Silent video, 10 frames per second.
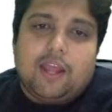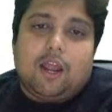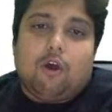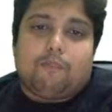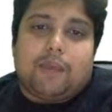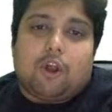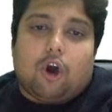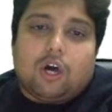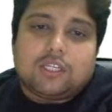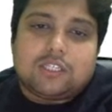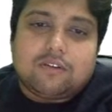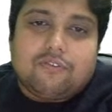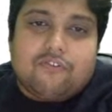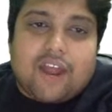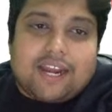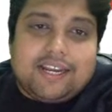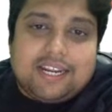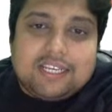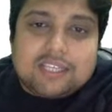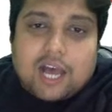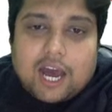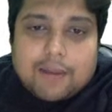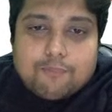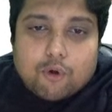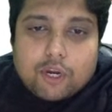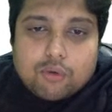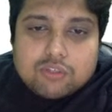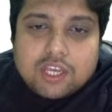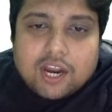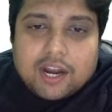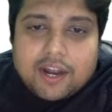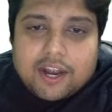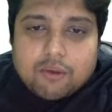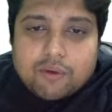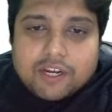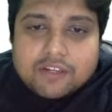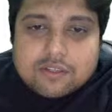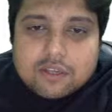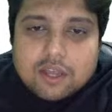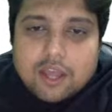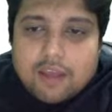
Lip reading: Now because factories are producing 100 units,